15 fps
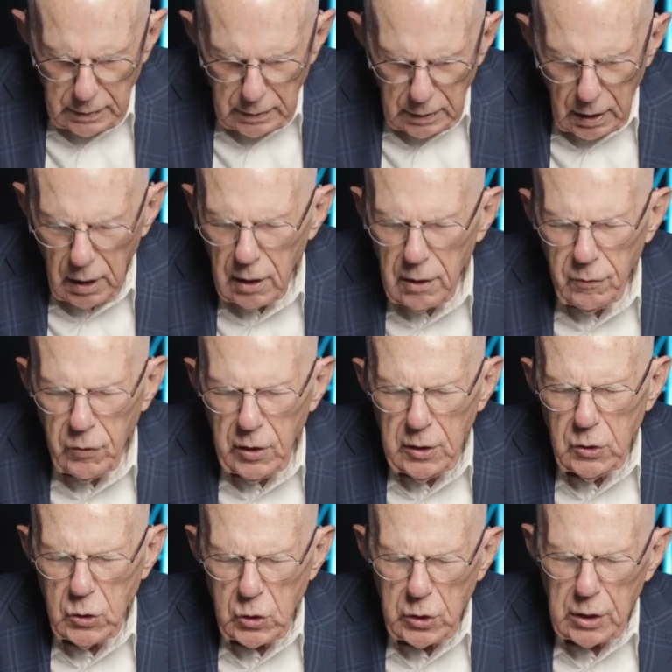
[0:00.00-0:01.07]
All of
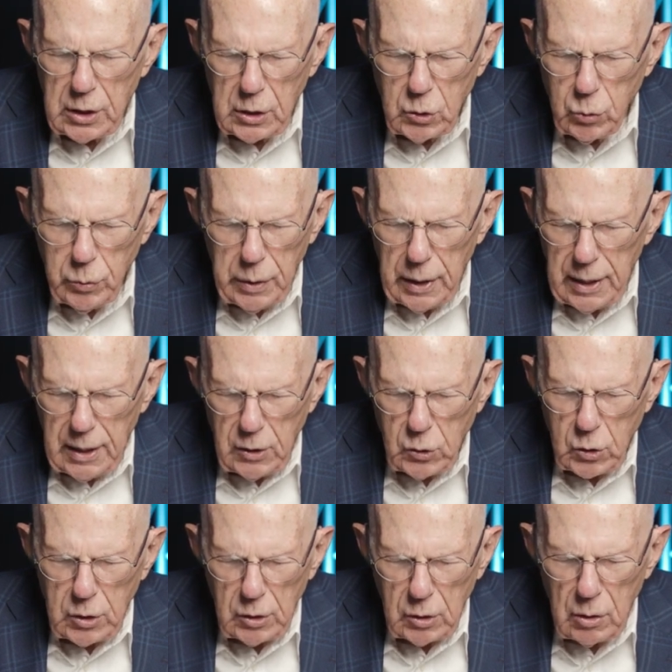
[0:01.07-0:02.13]
these things we
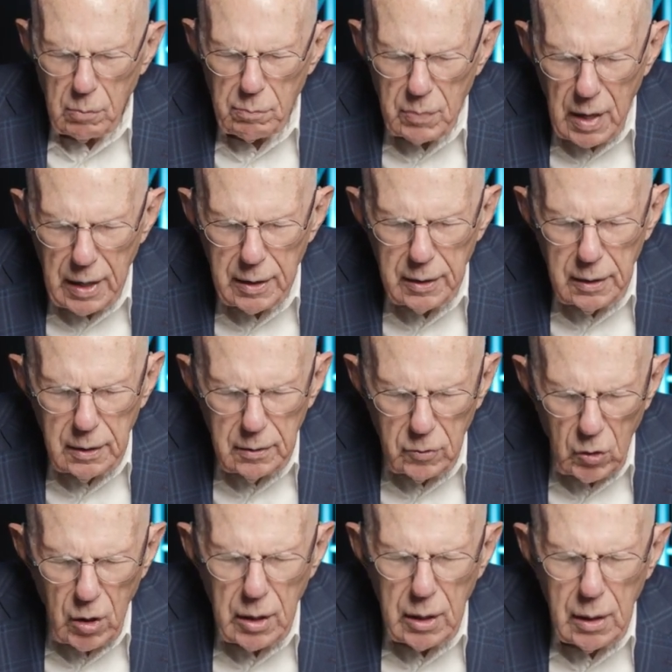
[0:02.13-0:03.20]
ask in the mighty
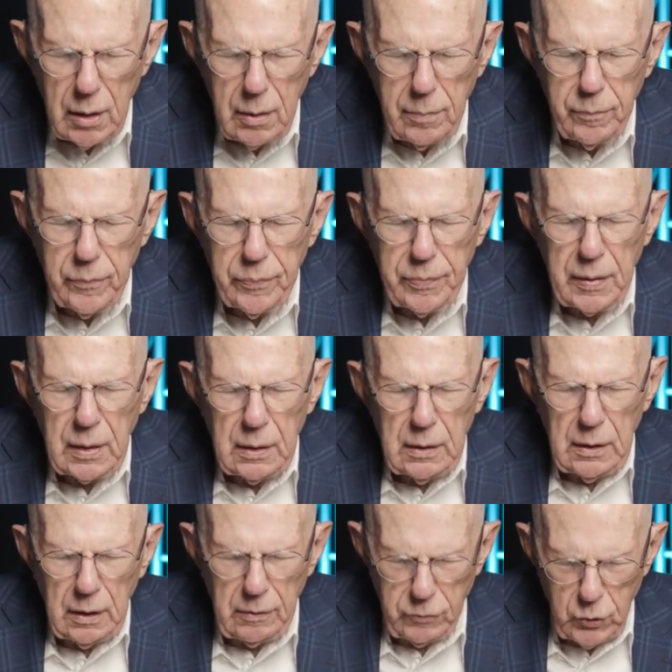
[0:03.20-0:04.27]
name
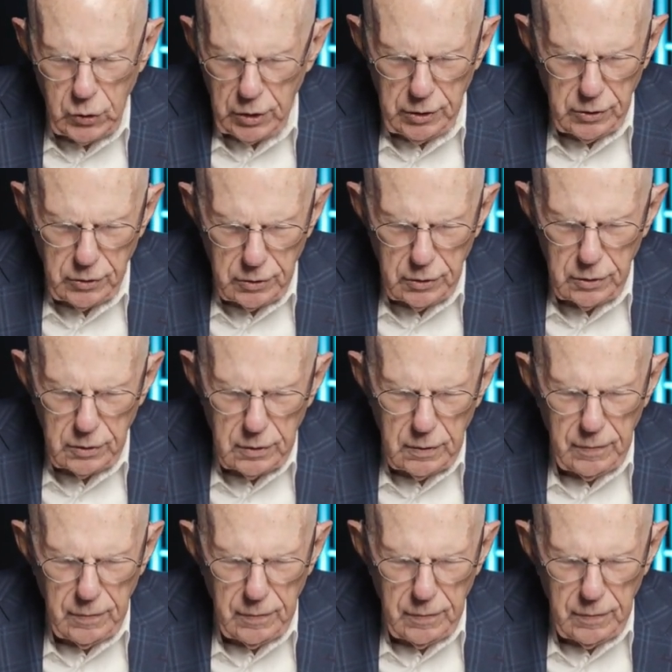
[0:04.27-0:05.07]
of Jesus.